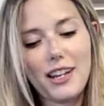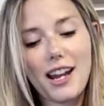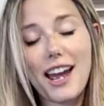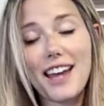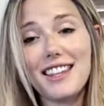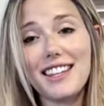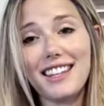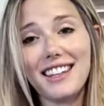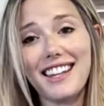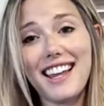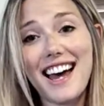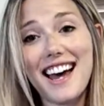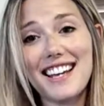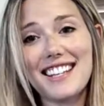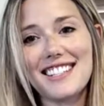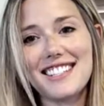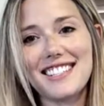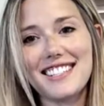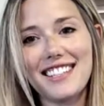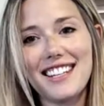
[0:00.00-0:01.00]
And then
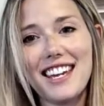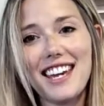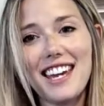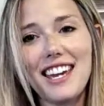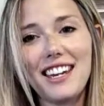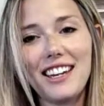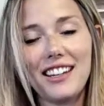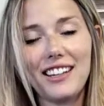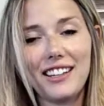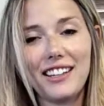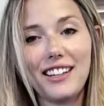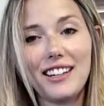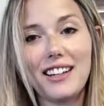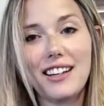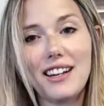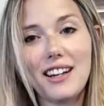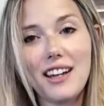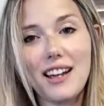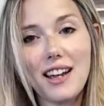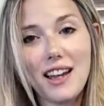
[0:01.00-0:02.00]
lastly,
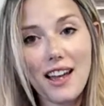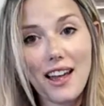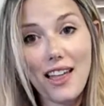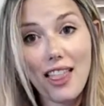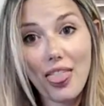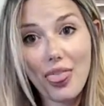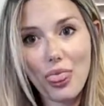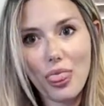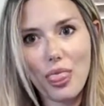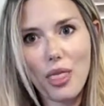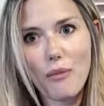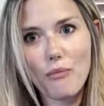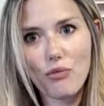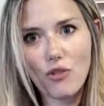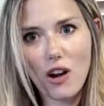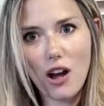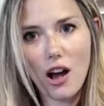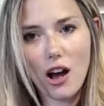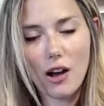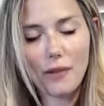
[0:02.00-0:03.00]
the
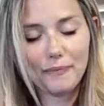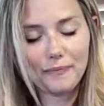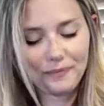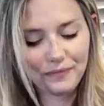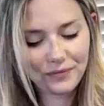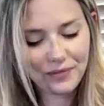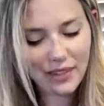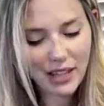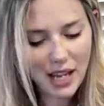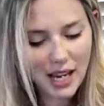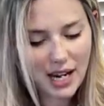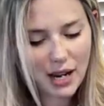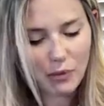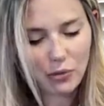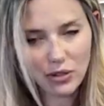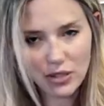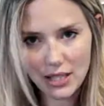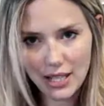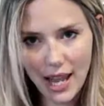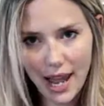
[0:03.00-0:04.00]
bra. And I
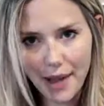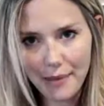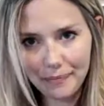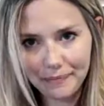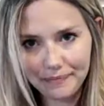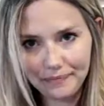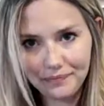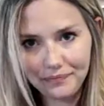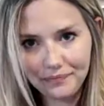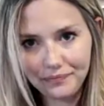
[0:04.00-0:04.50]
will say,